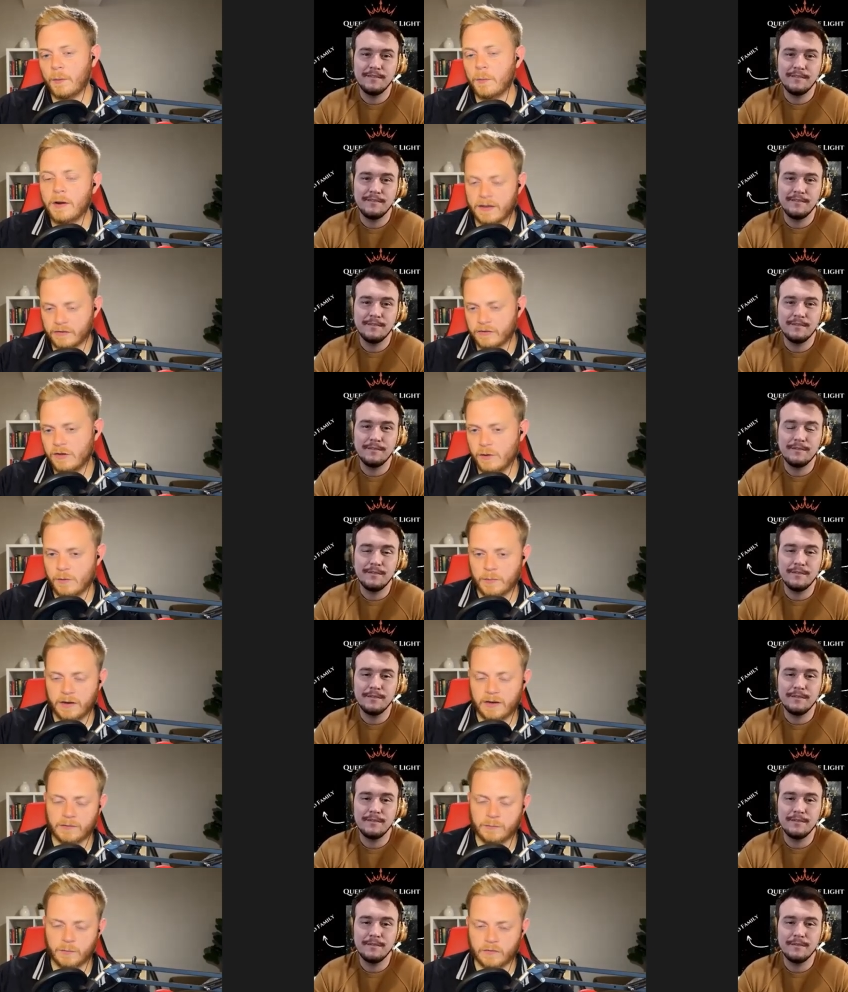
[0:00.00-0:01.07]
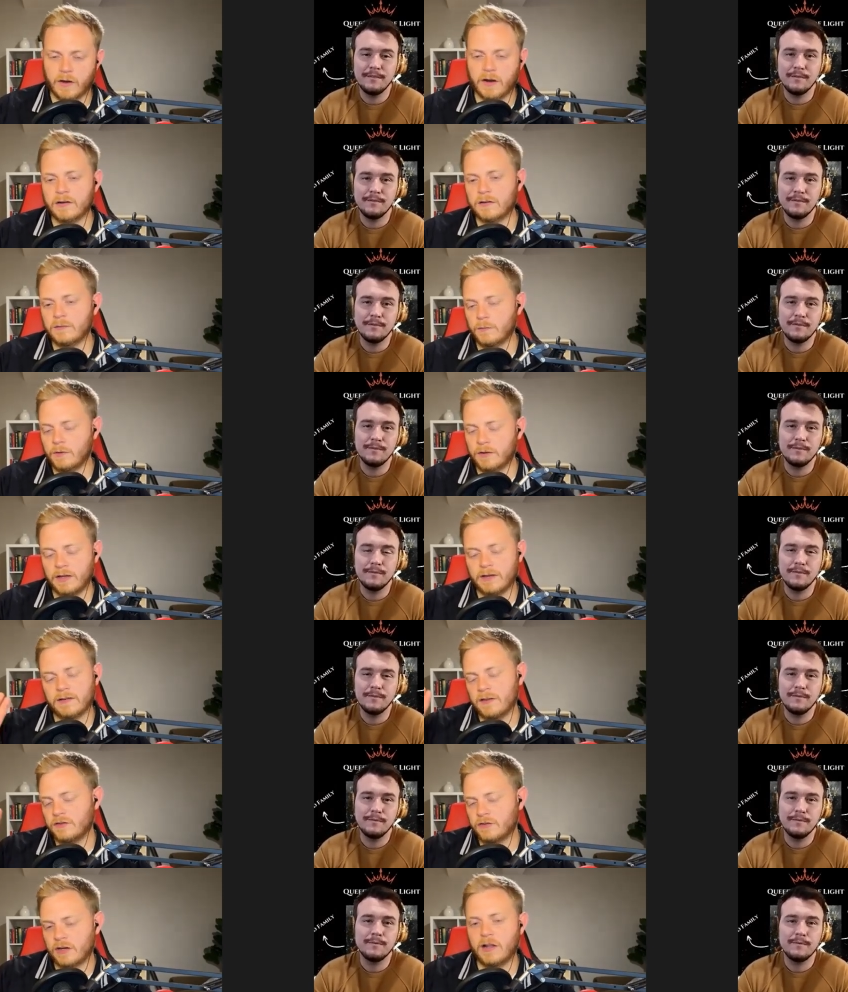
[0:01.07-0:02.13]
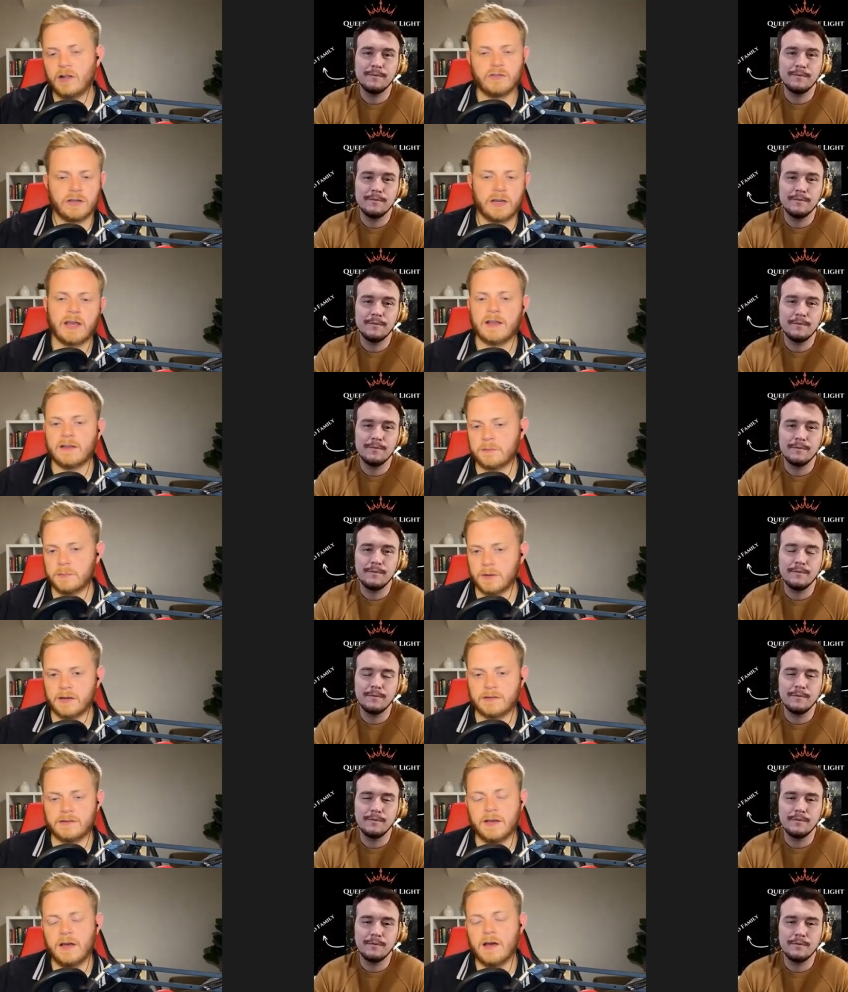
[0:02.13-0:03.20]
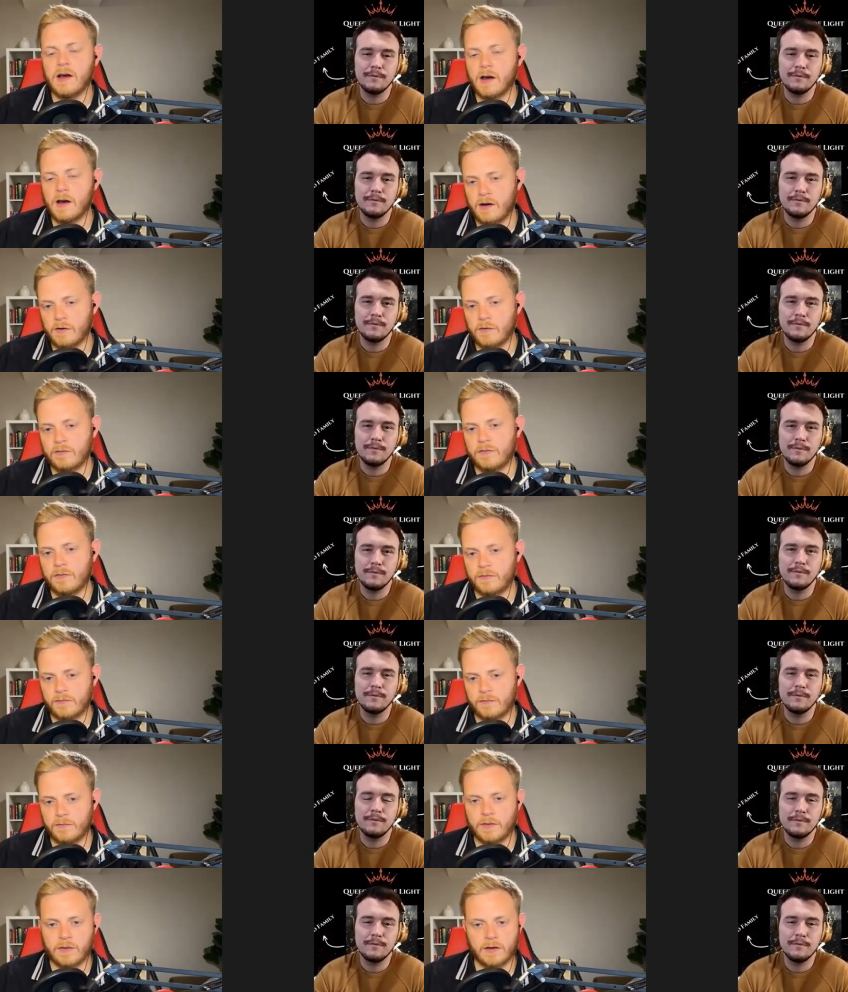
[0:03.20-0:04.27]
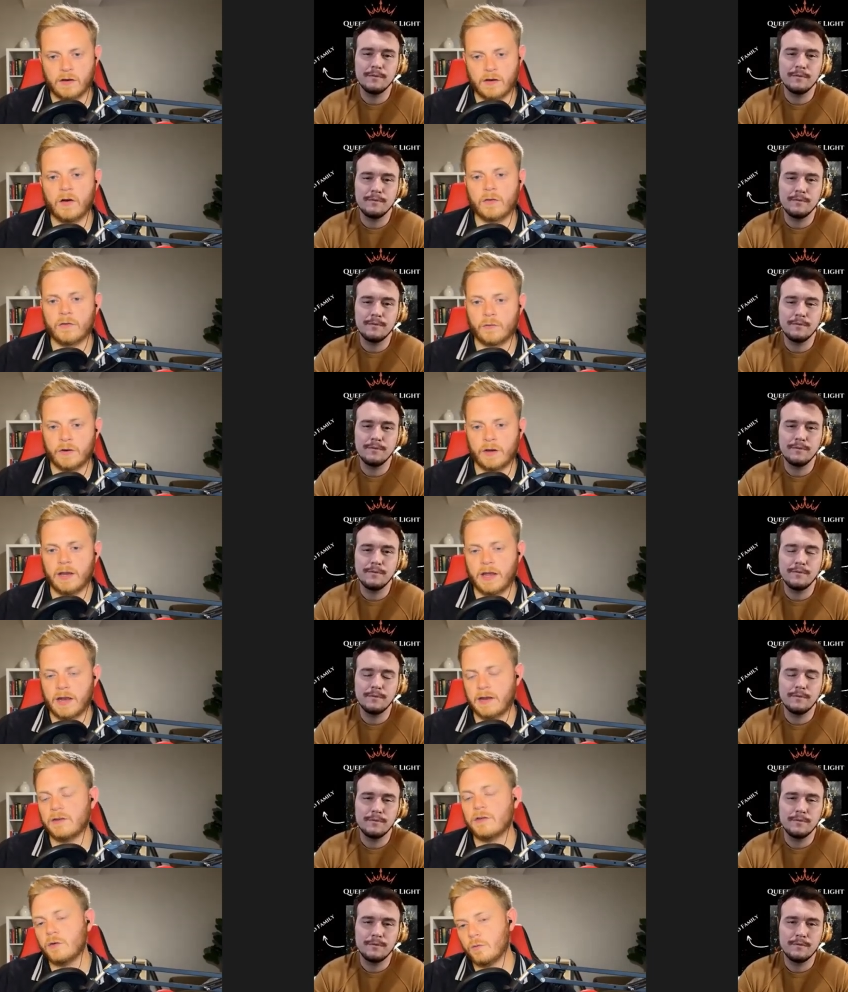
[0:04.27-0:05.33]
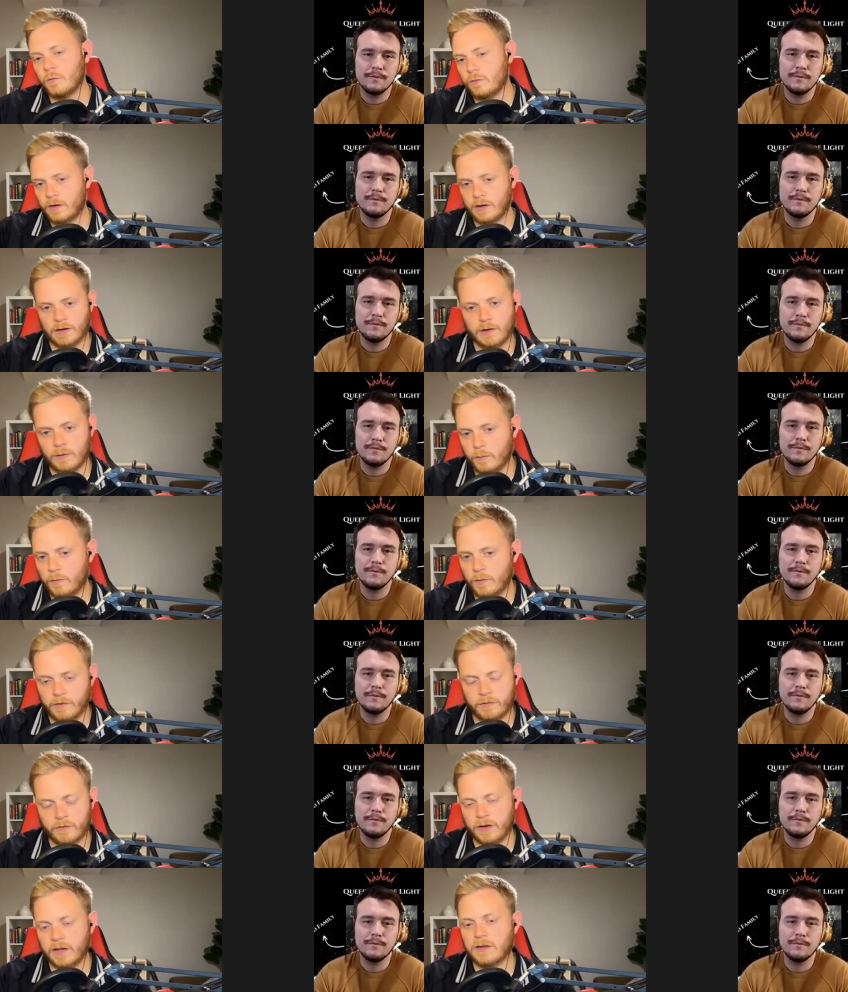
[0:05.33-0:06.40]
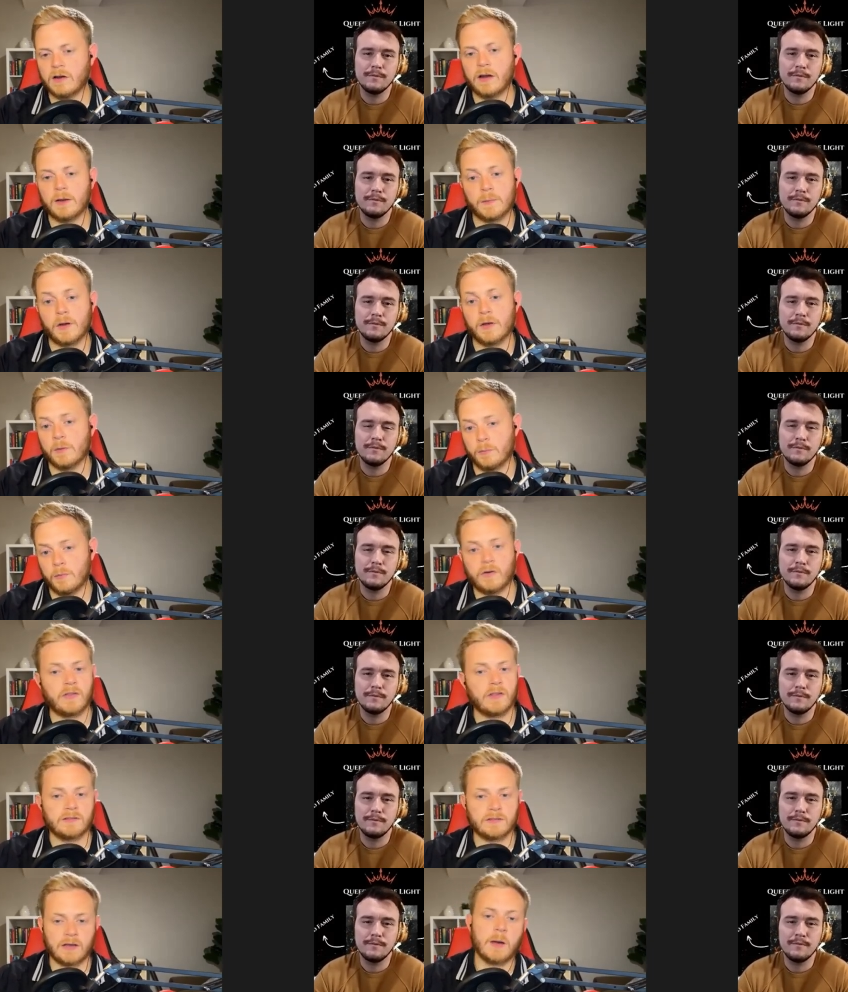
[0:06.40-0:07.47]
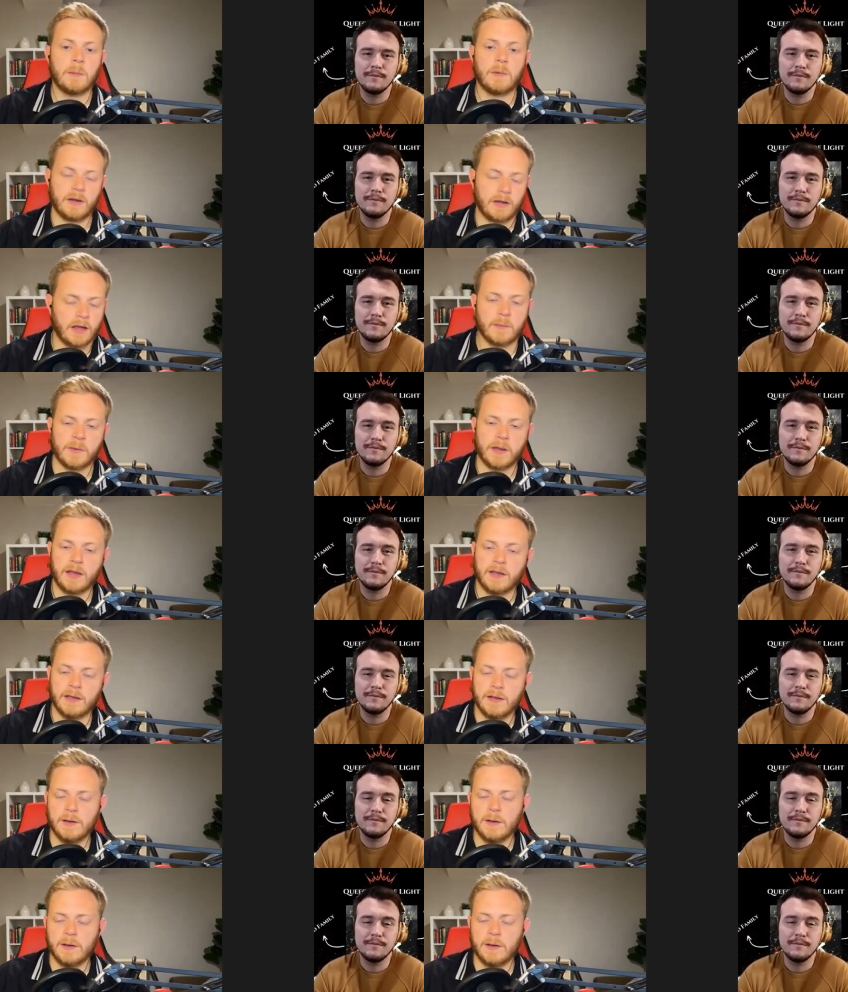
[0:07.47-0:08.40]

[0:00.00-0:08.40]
Speaker 1: I want to ask you because we talked. We'll get to the challenging aspects of the authoring, and I do. I don't want to forget talking about your book that's up and coming.